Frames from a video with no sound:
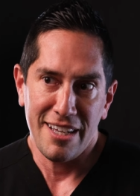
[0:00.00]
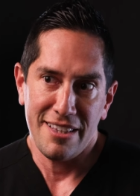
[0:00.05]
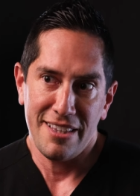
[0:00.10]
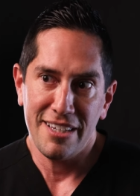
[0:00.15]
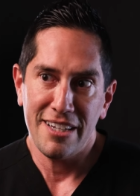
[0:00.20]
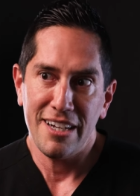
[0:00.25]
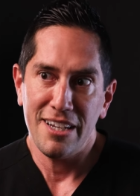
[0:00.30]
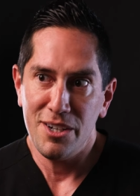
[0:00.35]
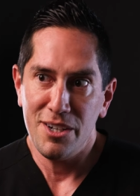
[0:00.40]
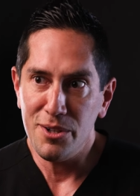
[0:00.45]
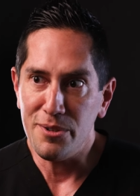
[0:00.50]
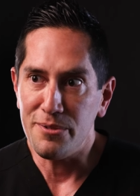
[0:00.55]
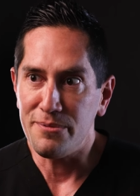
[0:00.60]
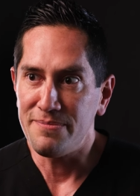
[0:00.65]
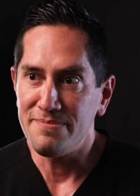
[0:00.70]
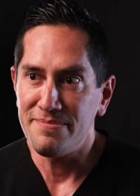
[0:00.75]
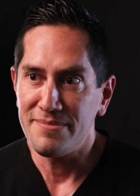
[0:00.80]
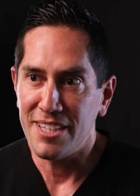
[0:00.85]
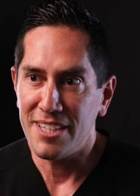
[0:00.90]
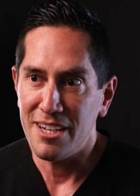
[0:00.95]
I think I do.
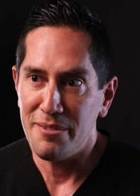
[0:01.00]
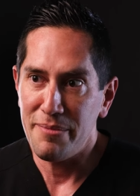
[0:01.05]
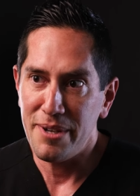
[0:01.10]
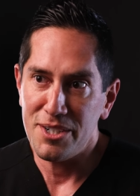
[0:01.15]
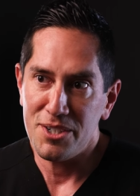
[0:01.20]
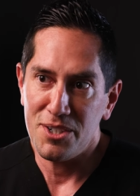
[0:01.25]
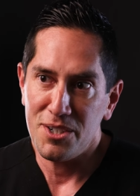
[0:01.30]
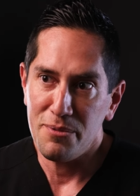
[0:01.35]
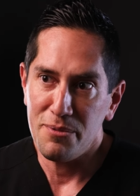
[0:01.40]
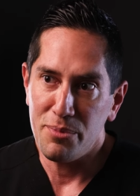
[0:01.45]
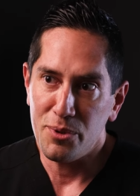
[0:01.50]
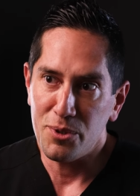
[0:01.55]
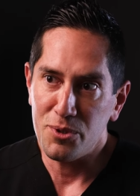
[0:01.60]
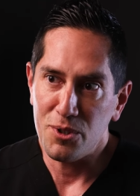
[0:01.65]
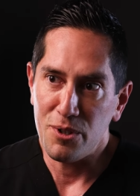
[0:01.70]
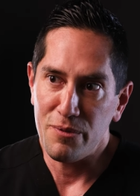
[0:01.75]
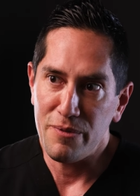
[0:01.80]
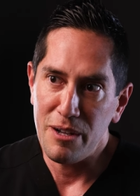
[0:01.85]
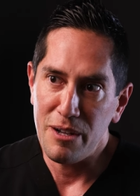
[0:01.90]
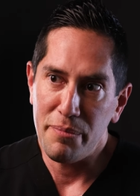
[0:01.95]
I'm actually a board
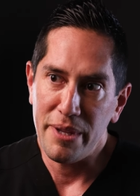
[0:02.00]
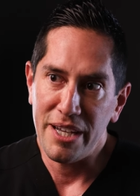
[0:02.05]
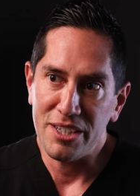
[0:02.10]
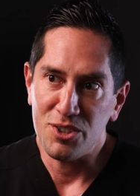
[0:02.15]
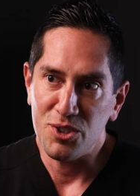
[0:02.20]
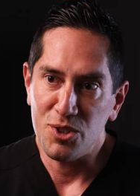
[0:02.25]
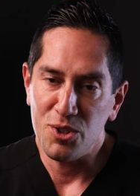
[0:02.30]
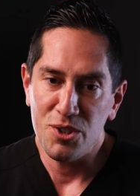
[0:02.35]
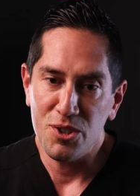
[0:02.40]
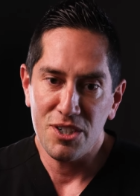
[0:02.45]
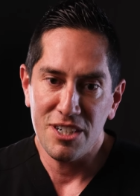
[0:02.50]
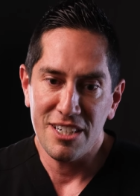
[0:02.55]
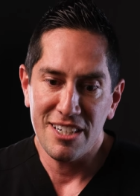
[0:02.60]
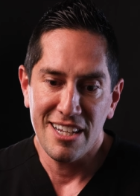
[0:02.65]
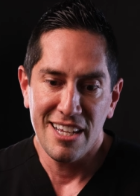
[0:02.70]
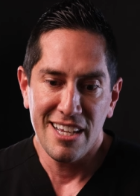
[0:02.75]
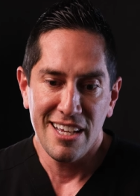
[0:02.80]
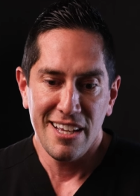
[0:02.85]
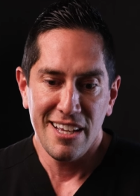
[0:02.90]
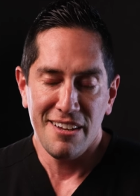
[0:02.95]
certified plastic
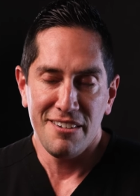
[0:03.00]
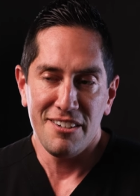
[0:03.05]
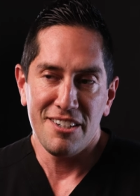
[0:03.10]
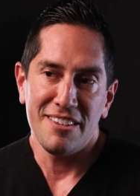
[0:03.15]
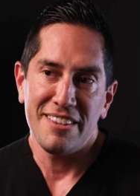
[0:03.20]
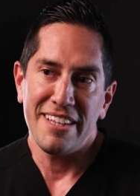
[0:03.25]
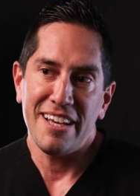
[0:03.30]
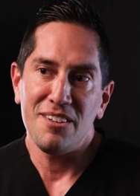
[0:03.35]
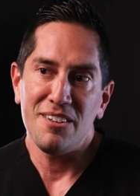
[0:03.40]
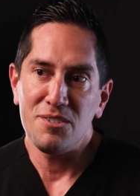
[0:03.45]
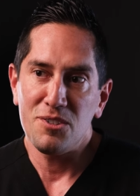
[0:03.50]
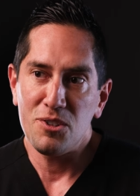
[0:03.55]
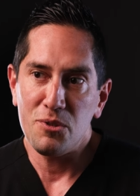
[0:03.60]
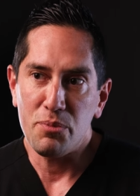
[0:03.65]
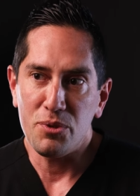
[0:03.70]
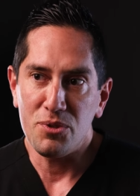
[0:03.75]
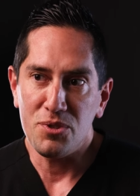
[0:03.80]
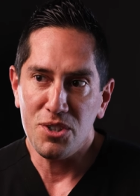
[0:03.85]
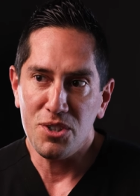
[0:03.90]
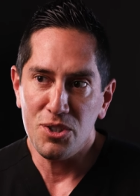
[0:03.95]
surgeon, done thousands
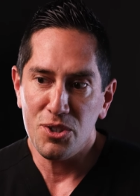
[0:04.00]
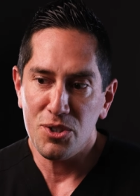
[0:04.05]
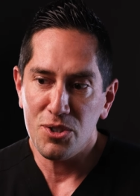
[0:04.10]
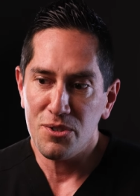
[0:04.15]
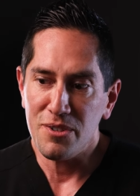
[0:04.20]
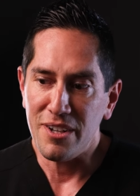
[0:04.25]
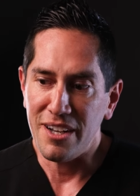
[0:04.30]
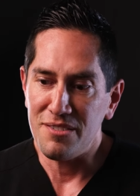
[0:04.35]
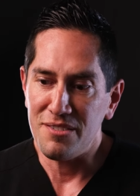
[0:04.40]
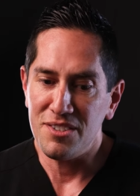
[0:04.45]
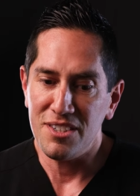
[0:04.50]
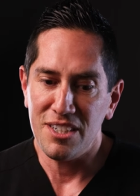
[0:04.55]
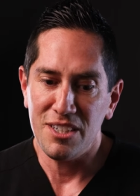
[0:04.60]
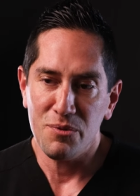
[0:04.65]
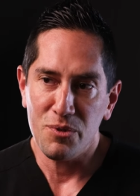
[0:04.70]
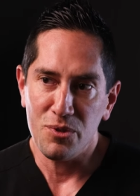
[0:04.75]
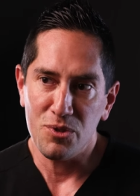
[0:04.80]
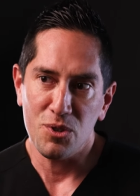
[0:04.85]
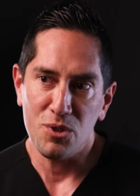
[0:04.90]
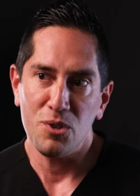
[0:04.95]
of procedures. I've seen
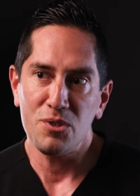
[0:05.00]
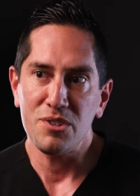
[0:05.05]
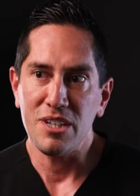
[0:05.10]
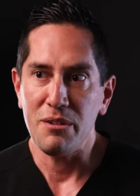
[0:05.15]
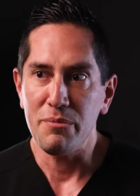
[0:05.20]
the results,